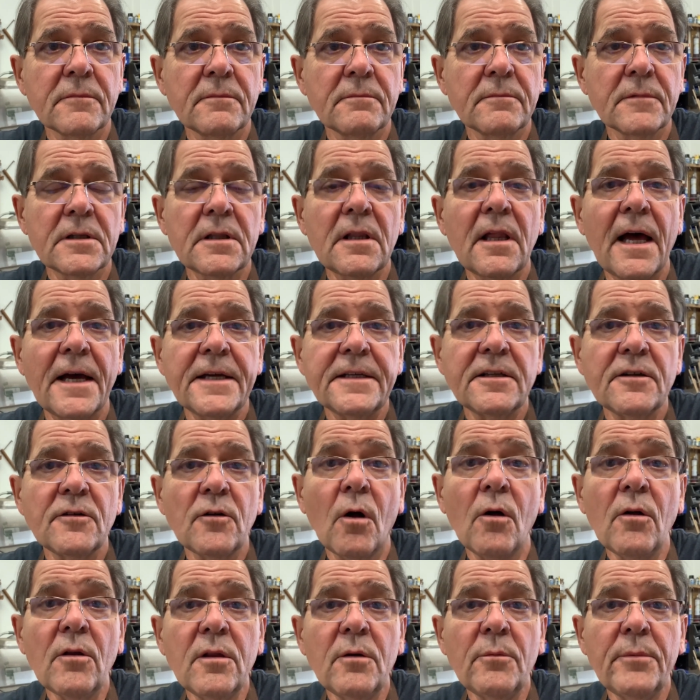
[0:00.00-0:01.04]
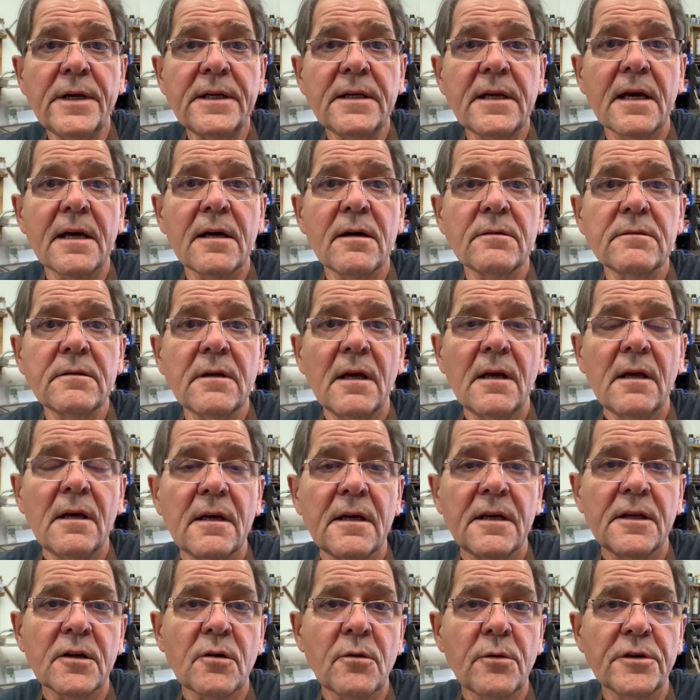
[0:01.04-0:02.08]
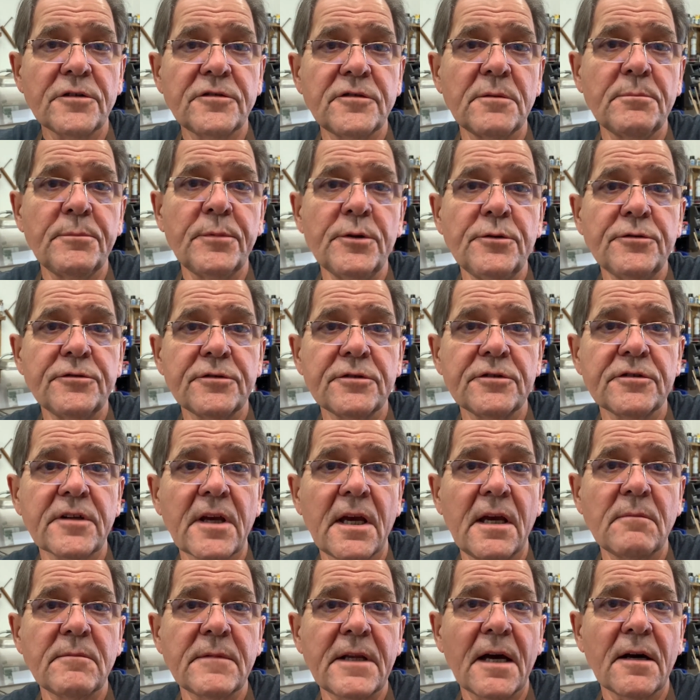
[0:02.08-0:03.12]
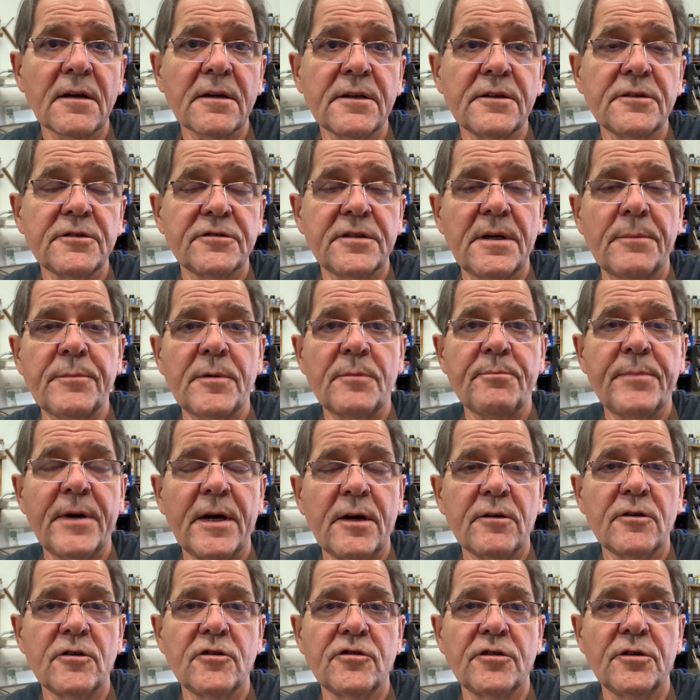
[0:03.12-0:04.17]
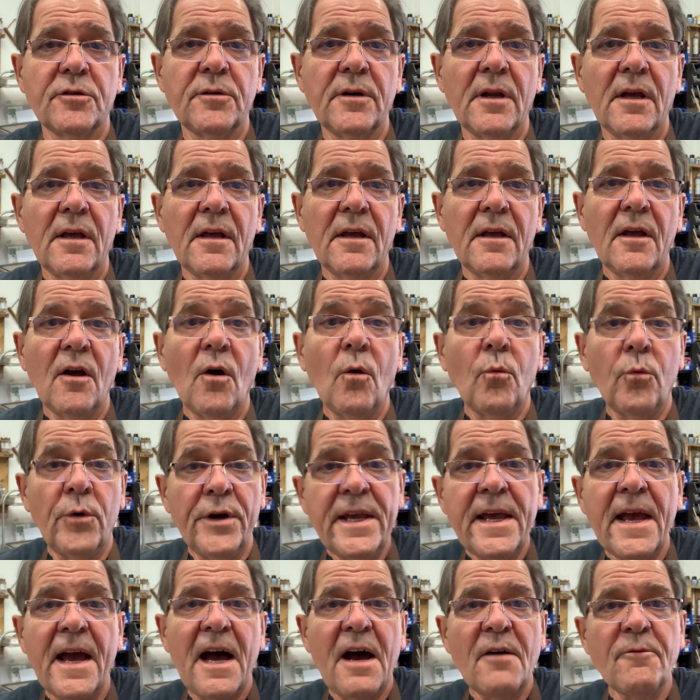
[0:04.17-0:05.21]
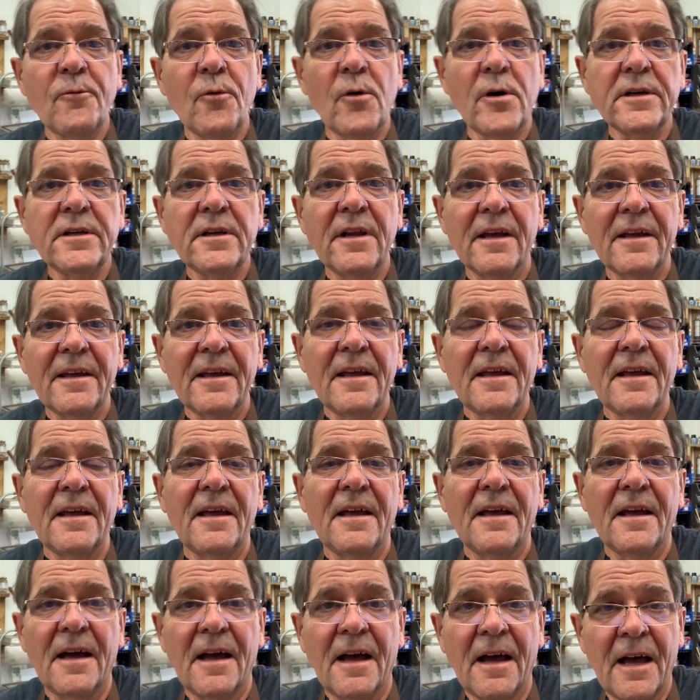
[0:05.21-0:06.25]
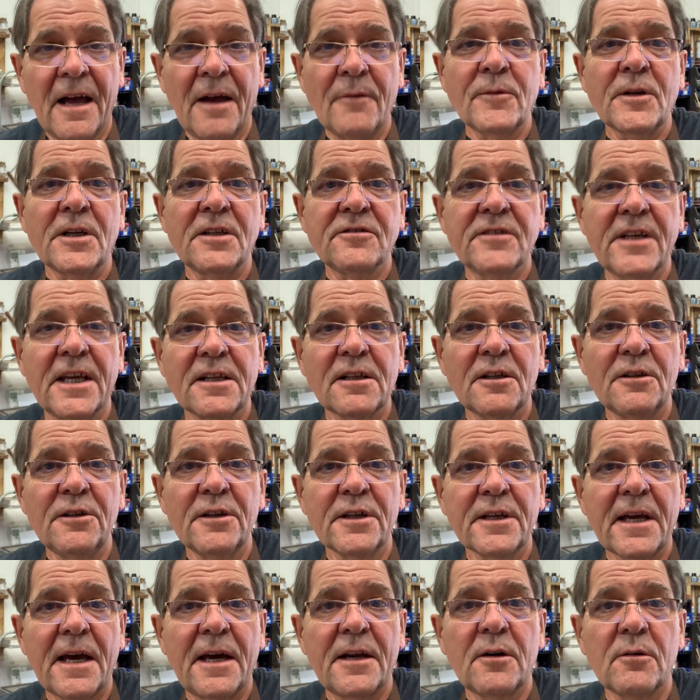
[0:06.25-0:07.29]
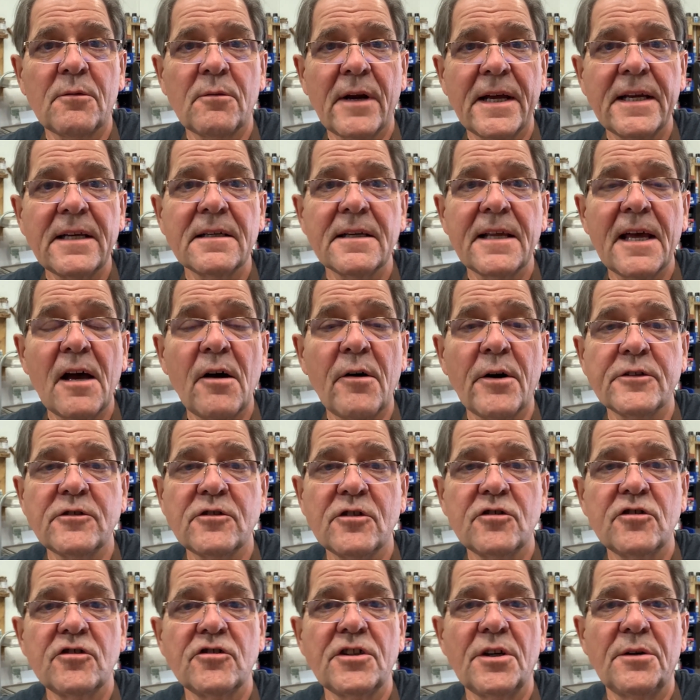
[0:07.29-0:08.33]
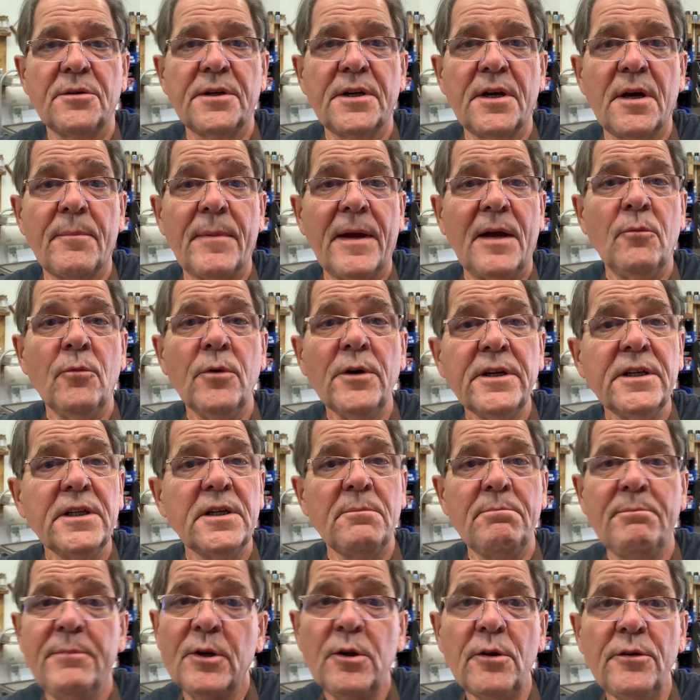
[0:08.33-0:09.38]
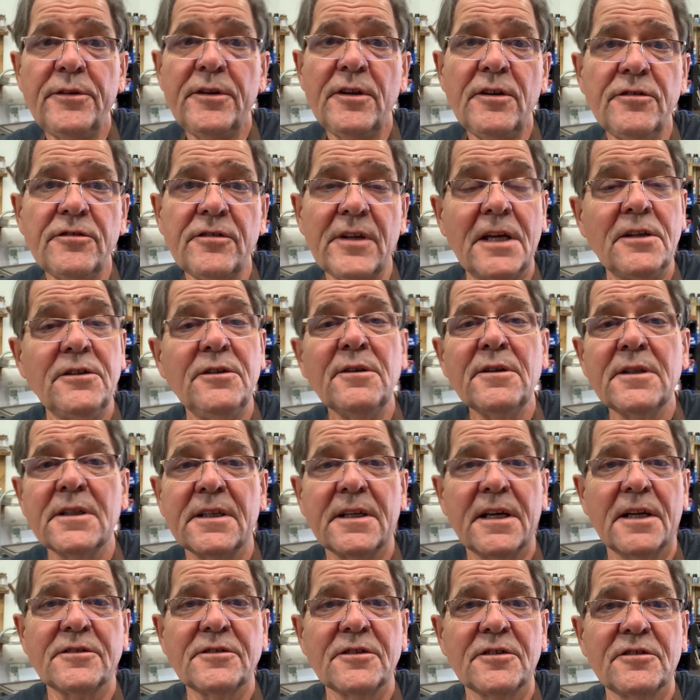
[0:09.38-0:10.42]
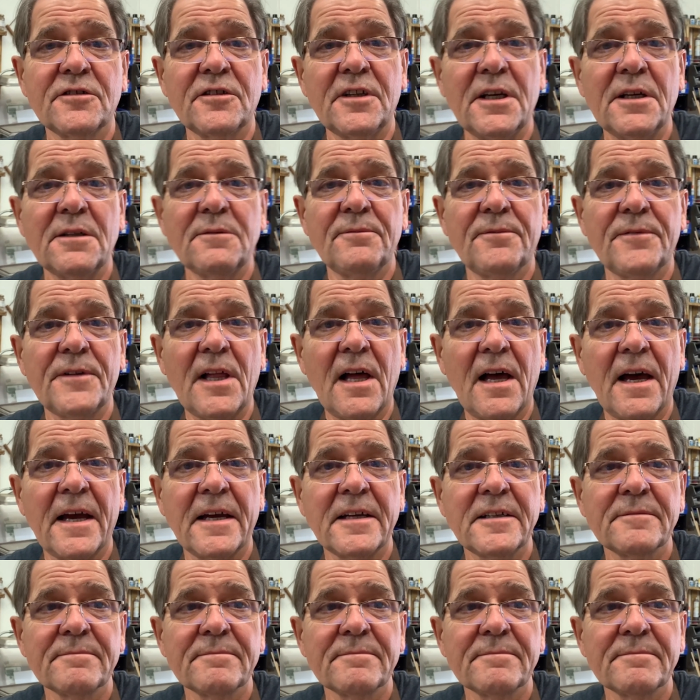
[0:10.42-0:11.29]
glided all the way down, and of course the boosters came down in a separate parachute. We have one. I'm gonna take a look at it right now. It just showed up and we're gonna build this and you're gonna get to see it fly.